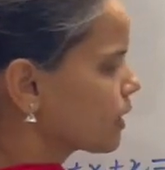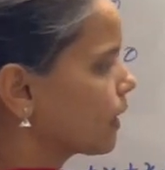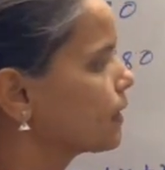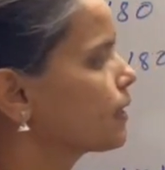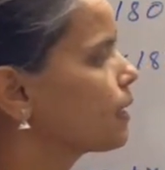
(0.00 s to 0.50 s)

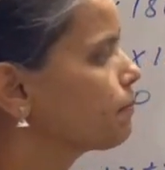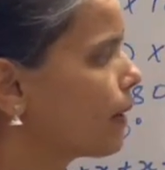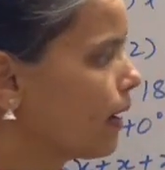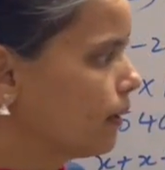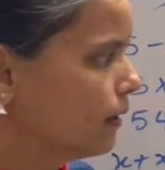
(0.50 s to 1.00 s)
sides are
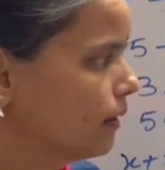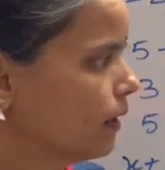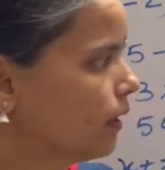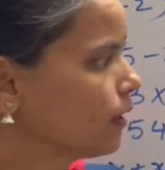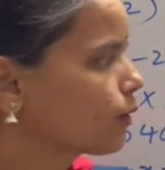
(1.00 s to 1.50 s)
parallel.
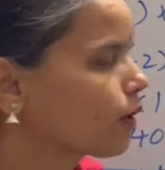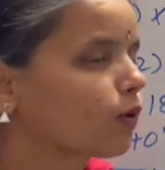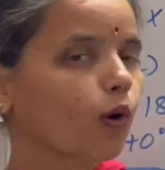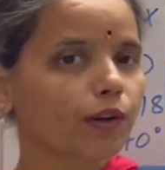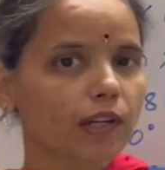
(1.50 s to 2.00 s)
So a
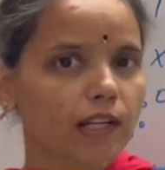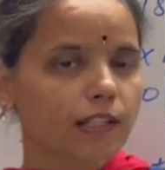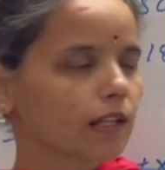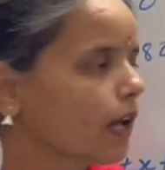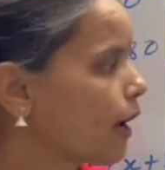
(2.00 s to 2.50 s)

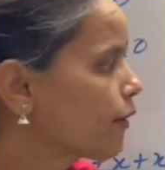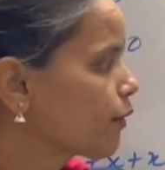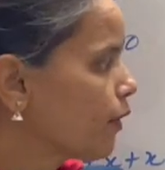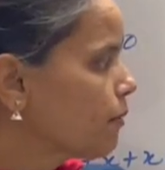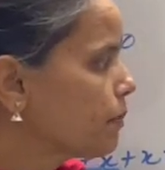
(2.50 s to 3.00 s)
quadrilateral having
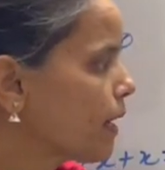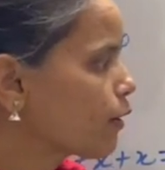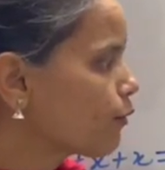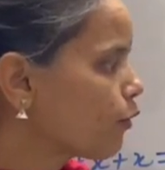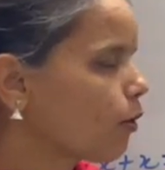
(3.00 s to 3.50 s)
one pair
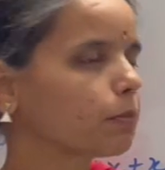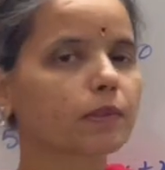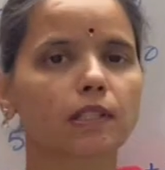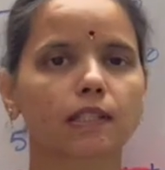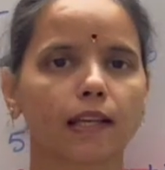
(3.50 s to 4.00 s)
of
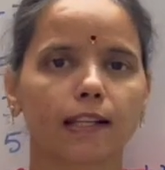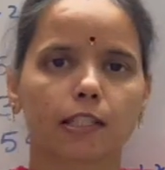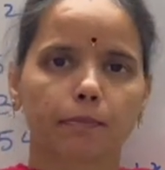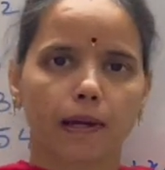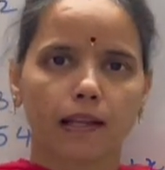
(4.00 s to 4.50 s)
opposite sides
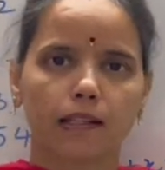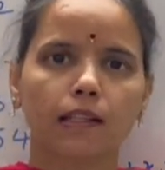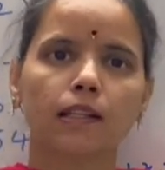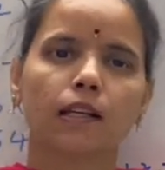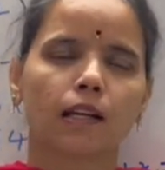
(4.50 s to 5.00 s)

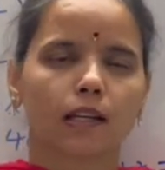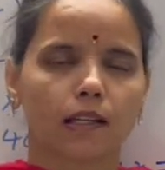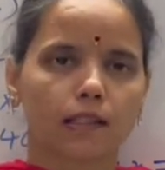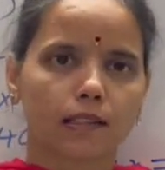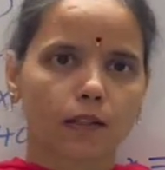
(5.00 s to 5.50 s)
parallel
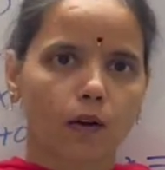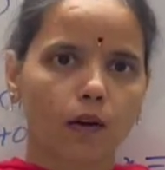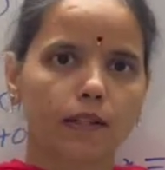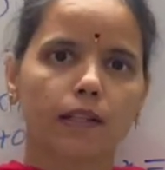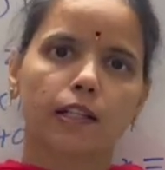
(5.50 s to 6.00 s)
is
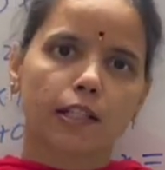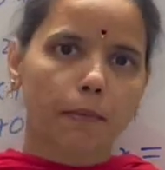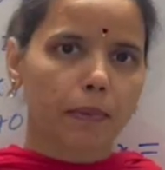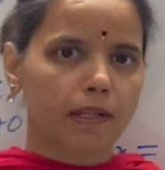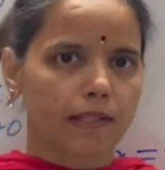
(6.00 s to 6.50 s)
called a
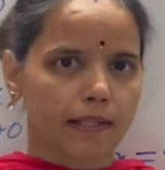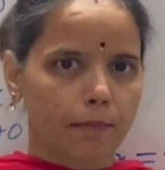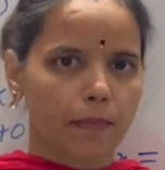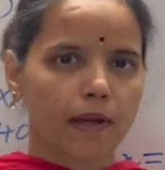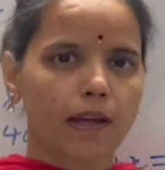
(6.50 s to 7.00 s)

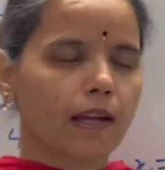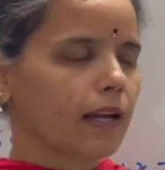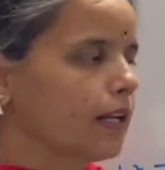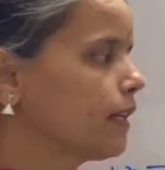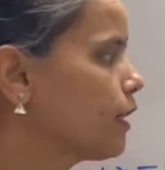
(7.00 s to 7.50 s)
trapezium.
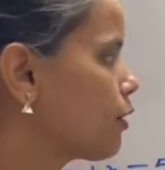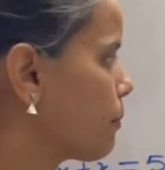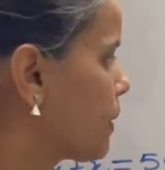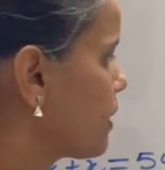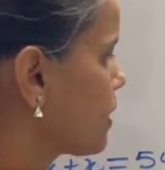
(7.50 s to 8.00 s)
In a
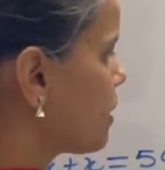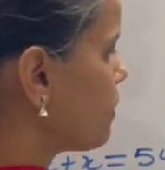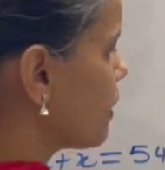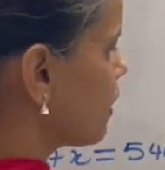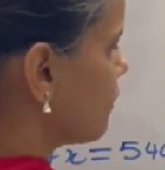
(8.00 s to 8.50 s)

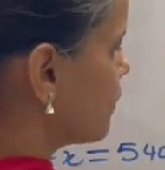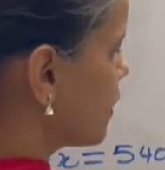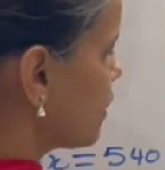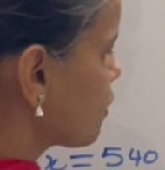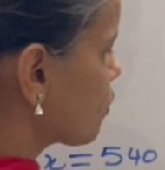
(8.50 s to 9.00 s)
trapezium, if
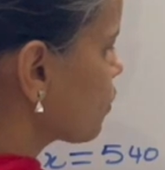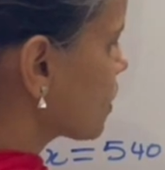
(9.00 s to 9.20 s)
these two